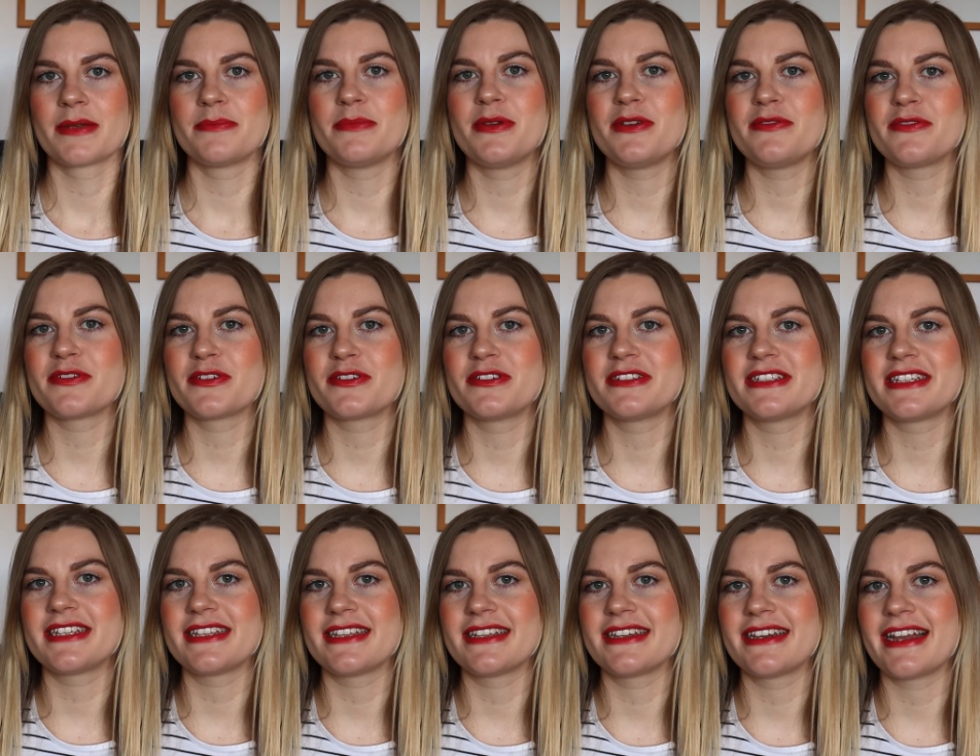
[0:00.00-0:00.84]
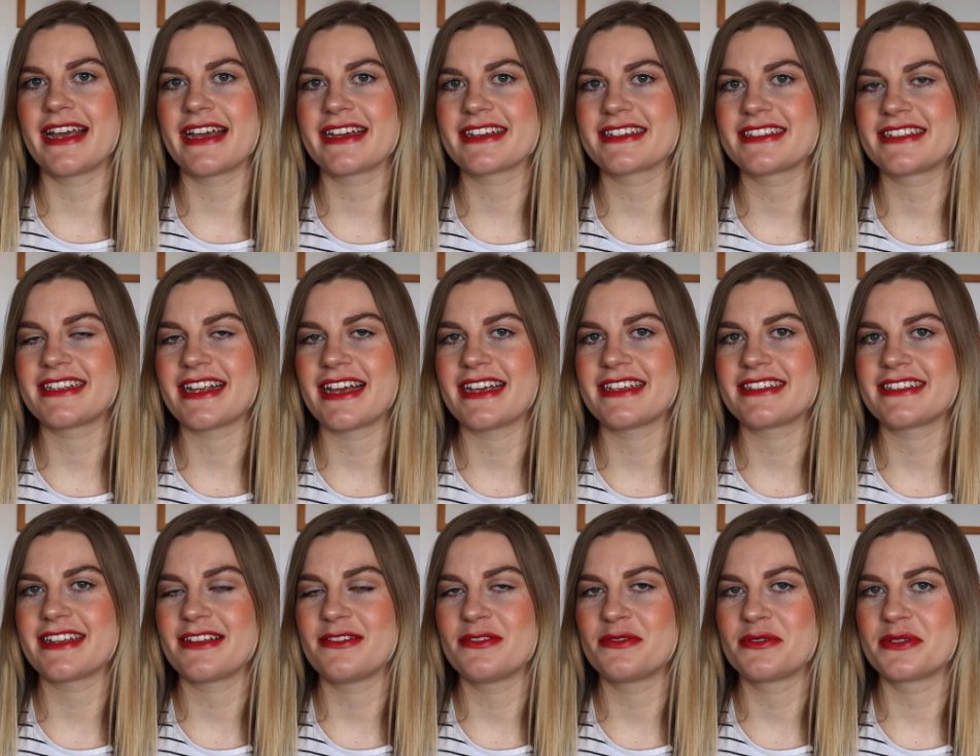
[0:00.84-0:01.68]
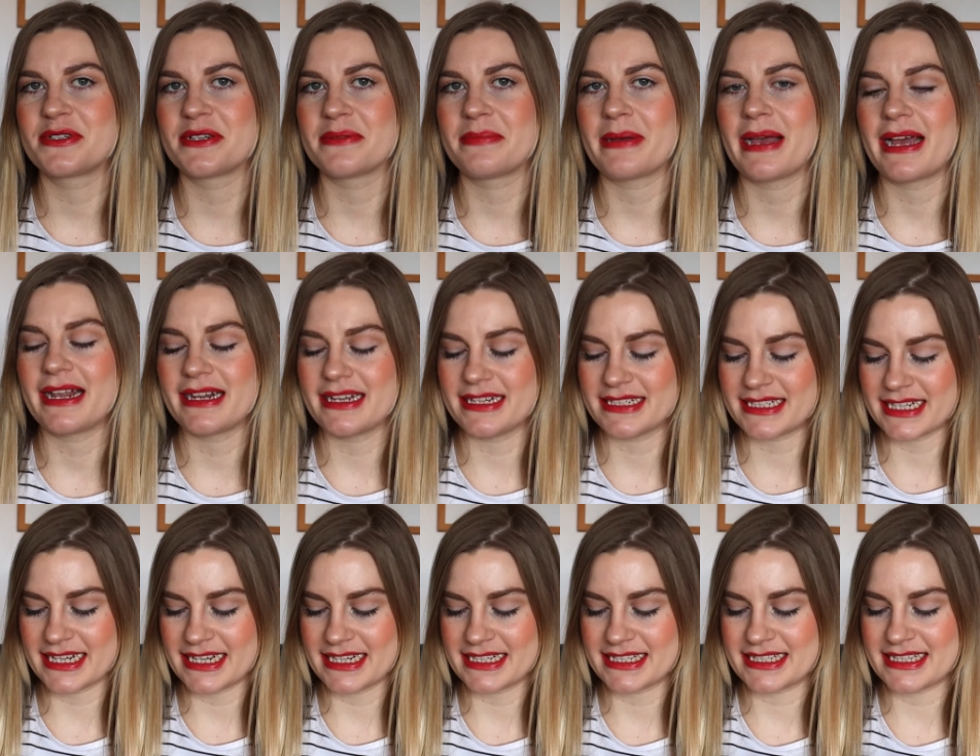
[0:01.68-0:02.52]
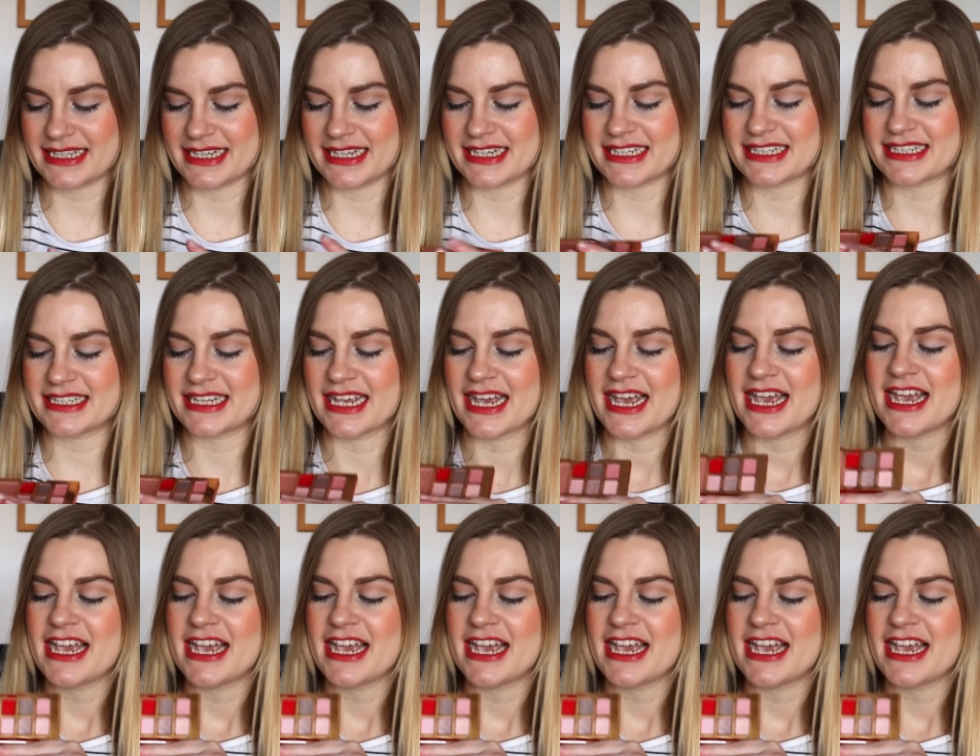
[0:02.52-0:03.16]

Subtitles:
Moving on to the next Estee Lauder palette is this